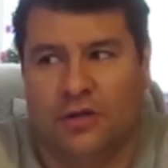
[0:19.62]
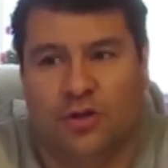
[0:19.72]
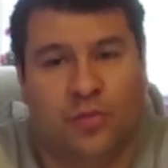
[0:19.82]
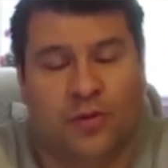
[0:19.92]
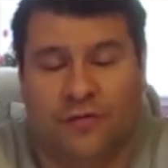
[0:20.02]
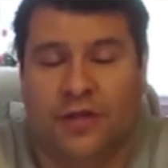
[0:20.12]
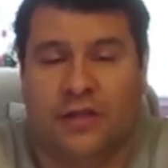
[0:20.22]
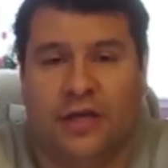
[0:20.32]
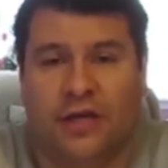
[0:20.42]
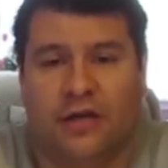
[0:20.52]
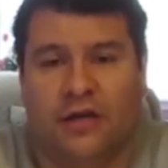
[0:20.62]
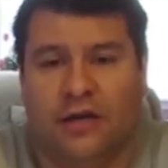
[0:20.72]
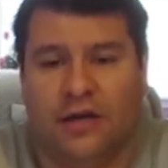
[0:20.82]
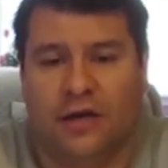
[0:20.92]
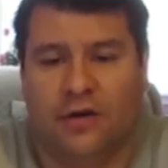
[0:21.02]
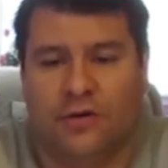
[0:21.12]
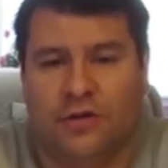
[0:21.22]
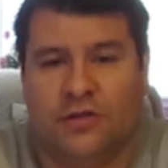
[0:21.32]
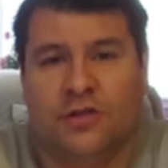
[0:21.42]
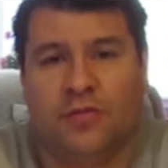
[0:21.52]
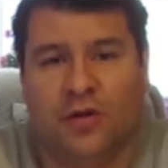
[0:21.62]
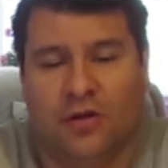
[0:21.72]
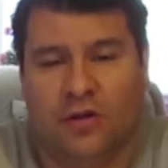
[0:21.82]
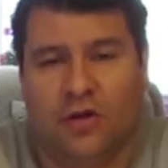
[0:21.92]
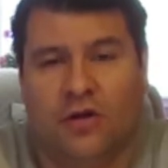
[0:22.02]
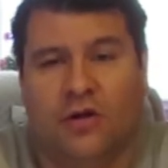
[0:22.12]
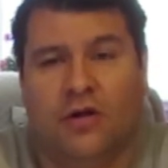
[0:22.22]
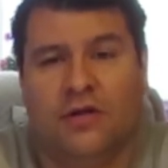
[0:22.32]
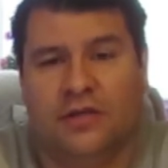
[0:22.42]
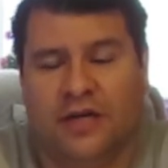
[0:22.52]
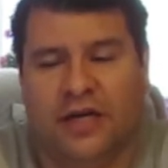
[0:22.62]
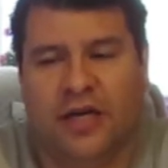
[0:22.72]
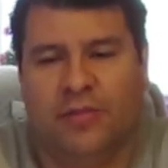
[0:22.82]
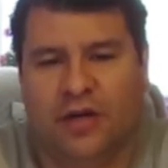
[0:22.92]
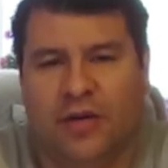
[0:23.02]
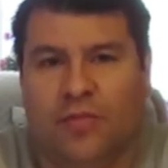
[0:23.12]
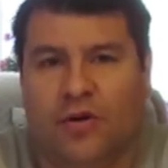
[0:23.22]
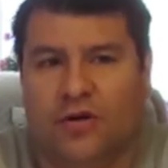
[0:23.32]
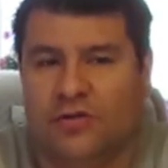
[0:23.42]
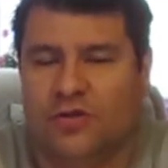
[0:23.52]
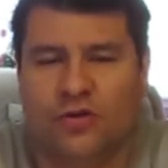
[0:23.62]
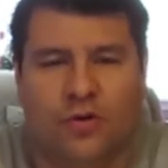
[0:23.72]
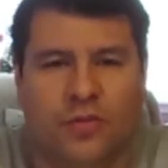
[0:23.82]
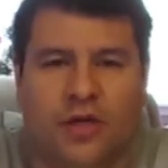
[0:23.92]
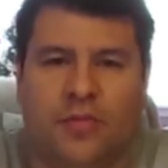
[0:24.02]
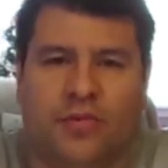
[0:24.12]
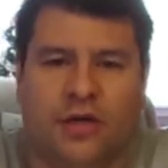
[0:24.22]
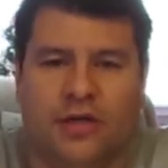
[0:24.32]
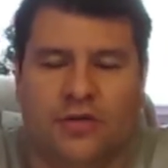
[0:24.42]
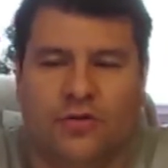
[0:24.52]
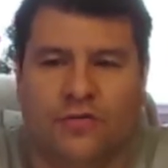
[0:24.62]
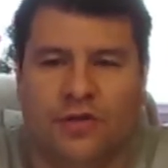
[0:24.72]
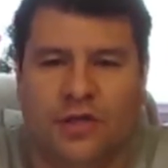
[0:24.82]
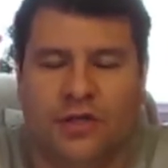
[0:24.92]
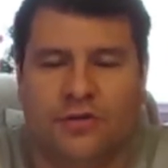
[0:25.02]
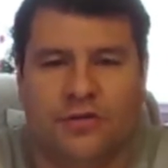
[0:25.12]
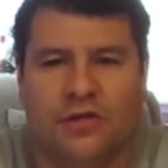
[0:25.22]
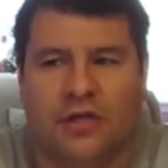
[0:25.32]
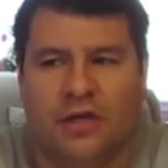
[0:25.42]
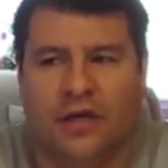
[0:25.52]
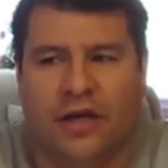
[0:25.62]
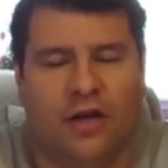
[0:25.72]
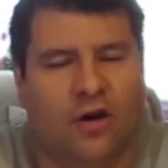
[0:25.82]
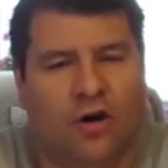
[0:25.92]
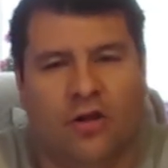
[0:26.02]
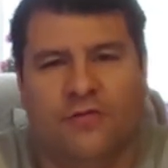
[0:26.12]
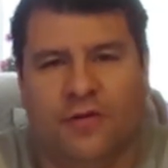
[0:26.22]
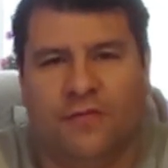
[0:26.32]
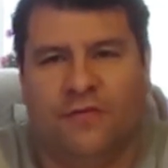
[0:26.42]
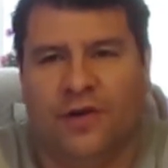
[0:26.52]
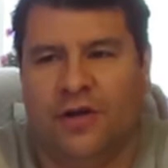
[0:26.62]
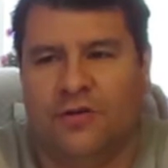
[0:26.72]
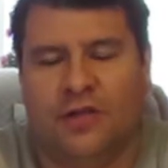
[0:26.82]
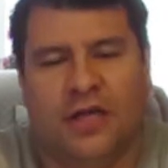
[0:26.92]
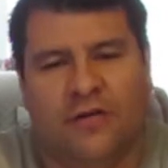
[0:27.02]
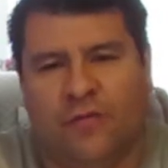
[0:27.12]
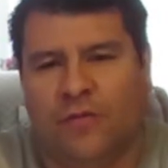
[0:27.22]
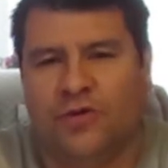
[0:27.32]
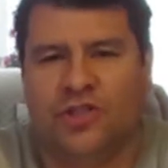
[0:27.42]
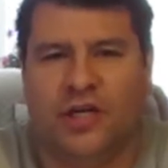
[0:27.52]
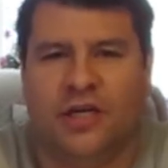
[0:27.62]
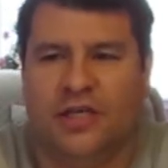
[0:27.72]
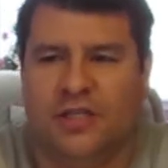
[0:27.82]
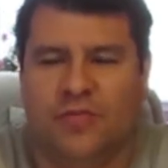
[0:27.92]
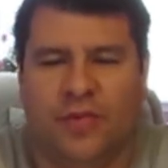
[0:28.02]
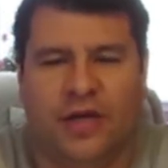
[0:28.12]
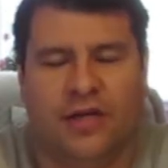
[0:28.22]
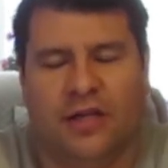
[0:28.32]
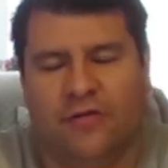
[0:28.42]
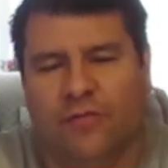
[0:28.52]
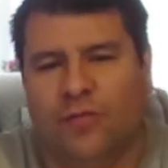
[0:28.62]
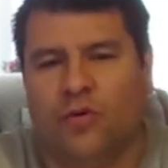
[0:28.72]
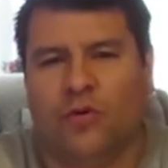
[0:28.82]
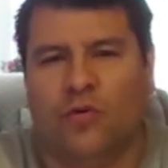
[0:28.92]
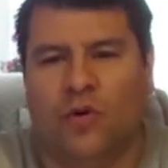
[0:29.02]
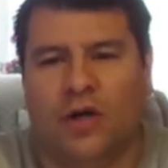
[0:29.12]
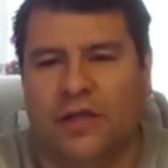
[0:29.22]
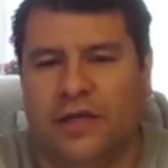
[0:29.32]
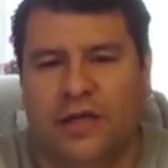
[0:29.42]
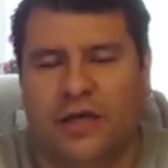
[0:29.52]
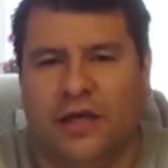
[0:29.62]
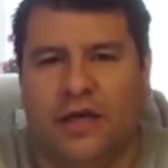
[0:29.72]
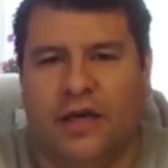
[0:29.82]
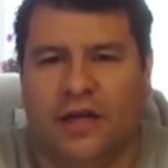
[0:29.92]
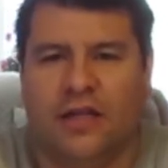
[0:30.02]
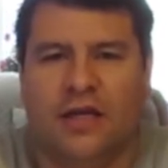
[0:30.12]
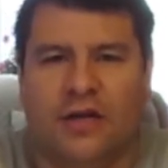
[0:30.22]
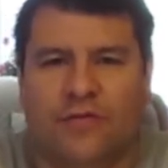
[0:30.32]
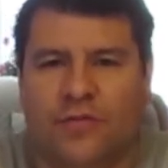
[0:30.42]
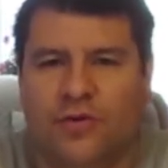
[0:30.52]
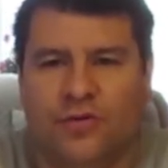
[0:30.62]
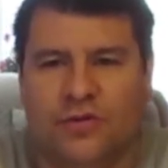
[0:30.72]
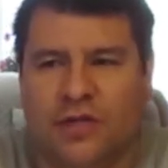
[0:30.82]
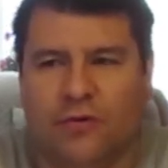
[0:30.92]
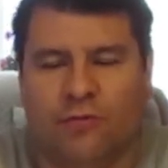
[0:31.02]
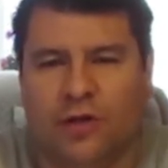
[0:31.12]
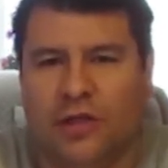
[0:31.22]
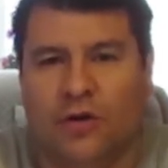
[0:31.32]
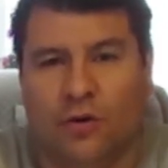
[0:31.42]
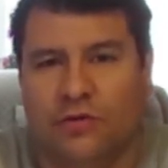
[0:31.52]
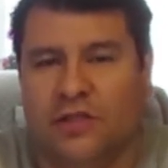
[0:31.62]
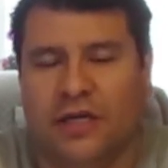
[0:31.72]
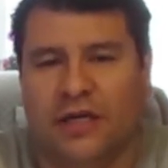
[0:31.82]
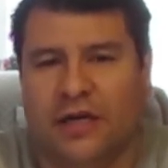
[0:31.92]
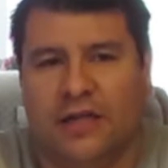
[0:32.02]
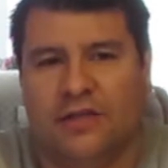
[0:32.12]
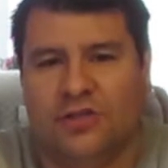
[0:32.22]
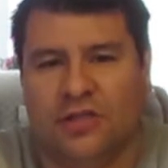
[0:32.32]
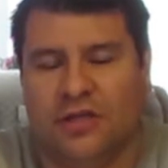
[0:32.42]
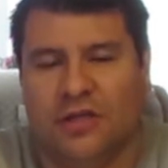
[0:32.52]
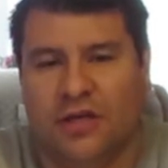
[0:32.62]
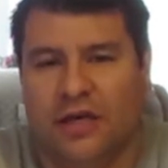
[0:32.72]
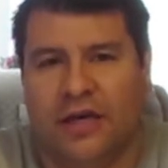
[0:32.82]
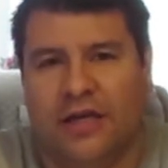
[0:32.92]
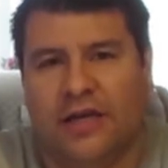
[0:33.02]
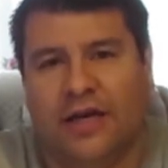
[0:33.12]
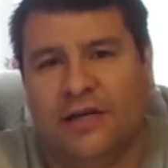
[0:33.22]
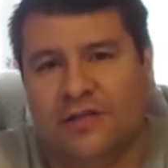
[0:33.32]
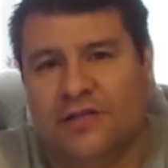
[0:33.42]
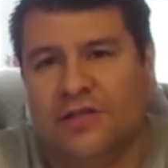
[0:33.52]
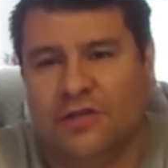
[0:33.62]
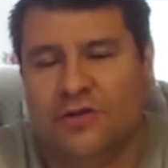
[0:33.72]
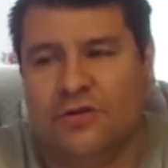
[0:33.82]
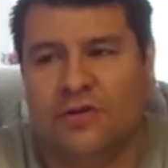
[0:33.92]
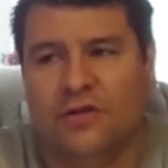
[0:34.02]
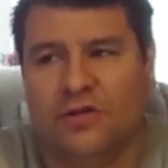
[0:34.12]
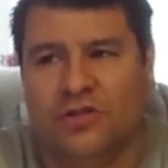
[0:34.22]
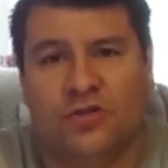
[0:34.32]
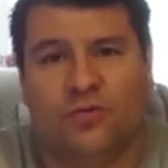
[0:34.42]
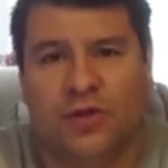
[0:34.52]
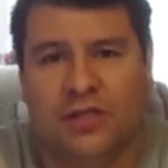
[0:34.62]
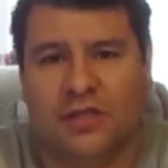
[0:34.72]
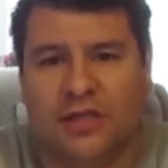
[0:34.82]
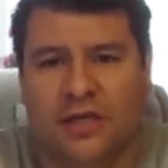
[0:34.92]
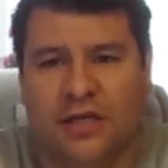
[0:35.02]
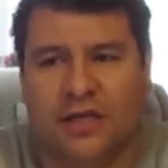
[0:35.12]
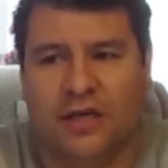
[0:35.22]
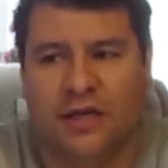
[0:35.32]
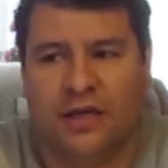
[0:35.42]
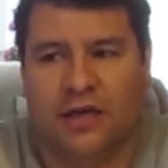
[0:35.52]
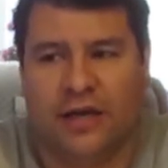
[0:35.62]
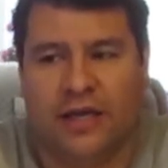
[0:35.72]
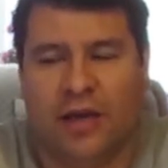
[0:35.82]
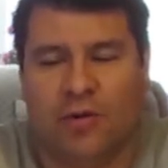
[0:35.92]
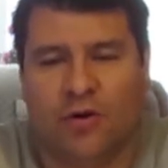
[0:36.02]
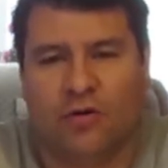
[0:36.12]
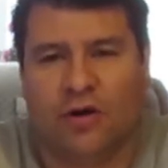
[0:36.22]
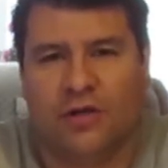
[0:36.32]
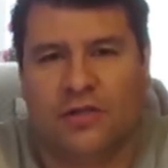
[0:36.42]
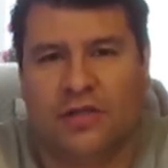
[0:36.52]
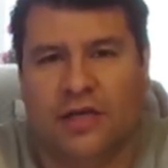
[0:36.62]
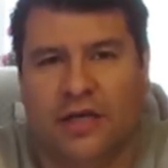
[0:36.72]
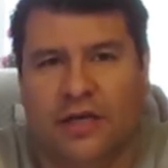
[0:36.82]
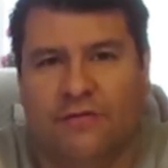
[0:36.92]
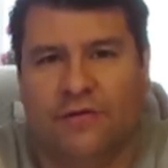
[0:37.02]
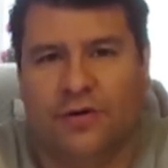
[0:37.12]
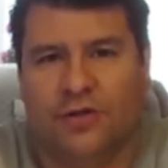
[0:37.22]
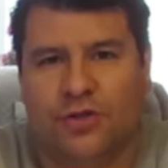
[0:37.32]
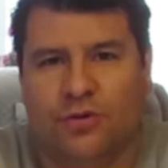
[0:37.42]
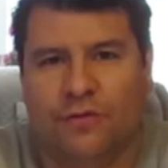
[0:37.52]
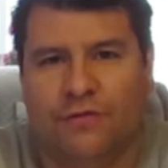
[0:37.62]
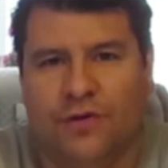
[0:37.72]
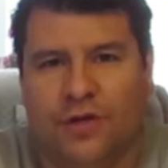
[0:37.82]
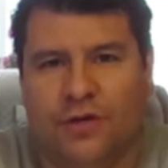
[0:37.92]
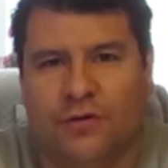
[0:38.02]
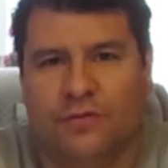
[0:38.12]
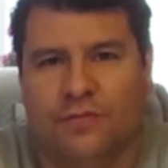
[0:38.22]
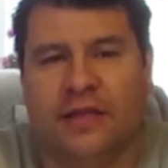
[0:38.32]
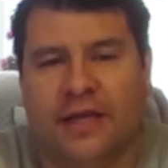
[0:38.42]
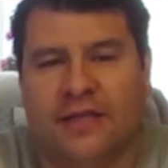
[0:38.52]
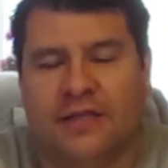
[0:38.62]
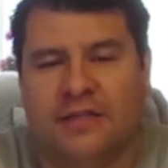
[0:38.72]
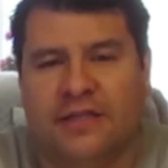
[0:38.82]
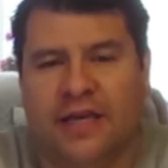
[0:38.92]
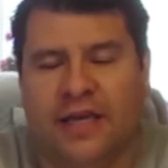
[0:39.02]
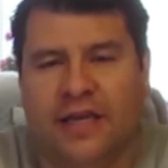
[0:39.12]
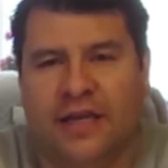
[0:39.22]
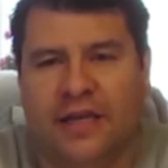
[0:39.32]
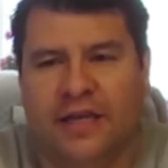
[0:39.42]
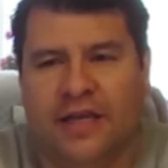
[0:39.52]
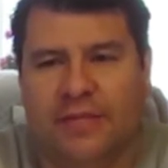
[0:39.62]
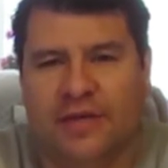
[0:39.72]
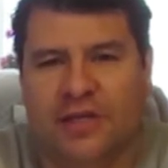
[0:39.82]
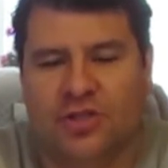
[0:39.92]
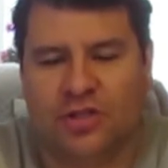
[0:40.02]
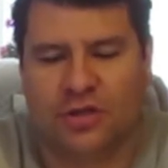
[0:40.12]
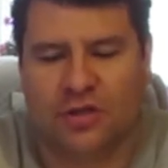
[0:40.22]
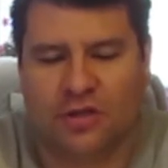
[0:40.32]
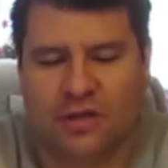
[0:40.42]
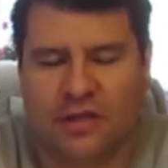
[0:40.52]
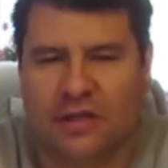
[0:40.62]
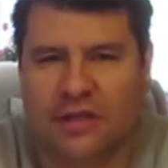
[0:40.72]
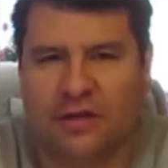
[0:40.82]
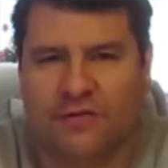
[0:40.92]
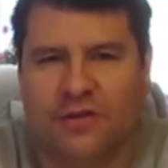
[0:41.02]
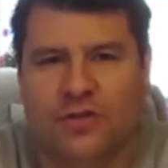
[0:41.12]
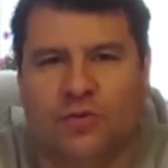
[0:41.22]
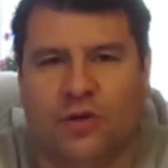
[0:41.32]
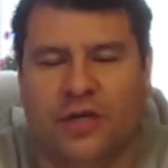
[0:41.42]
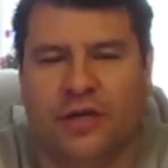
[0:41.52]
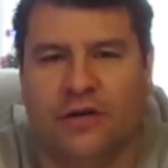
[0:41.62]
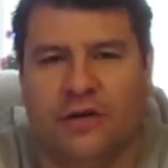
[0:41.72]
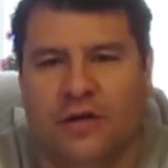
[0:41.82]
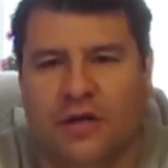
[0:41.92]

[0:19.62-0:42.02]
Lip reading: to prevent that. Now, it took me a long time, and I bought so many products over the years, and all of them failed. A lot of them were Chinese made, a lot of them poor quality, and a lot of them use like really old technology. And not until just recently I came across a very short video that contained an image of this one here.